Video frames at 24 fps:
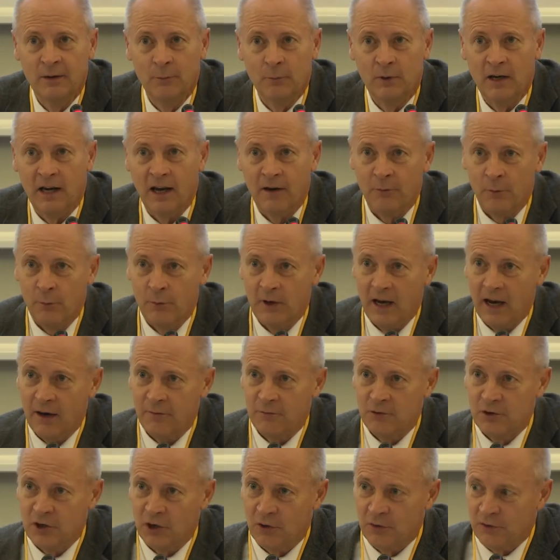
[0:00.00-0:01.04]
we
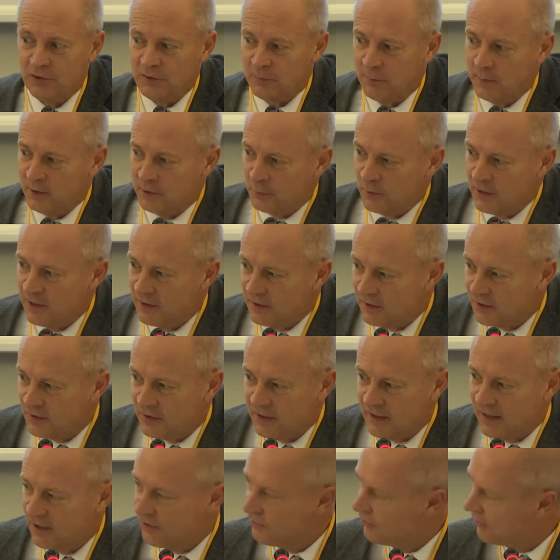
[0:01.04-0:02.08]
have jokes between us,
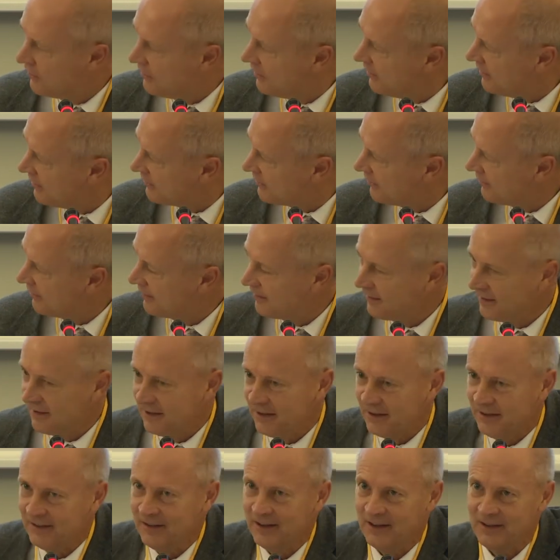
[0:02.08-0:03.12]
the engineers and
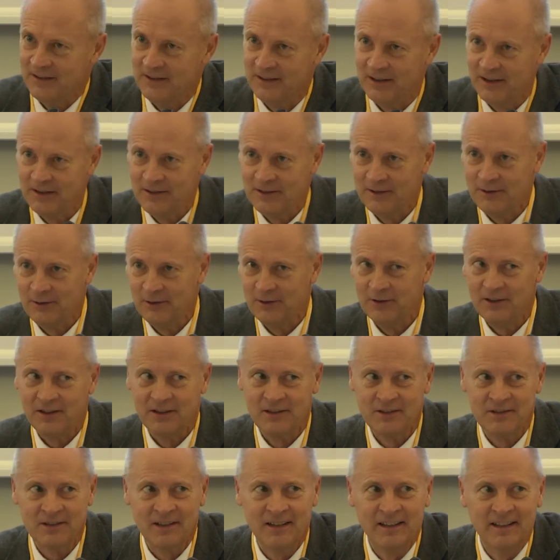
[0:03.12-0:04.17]
the
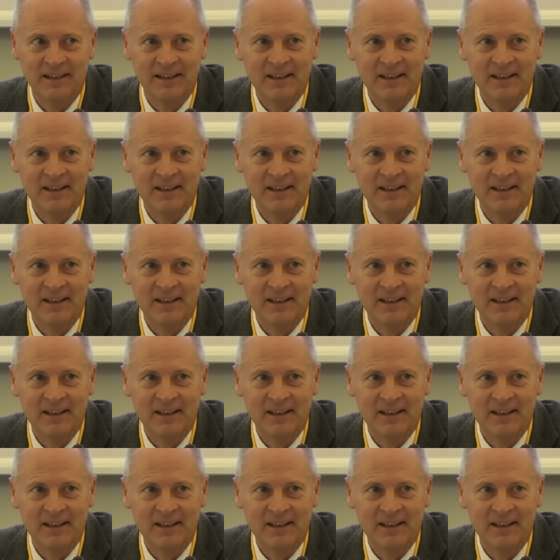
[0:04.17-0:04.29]
lawyers,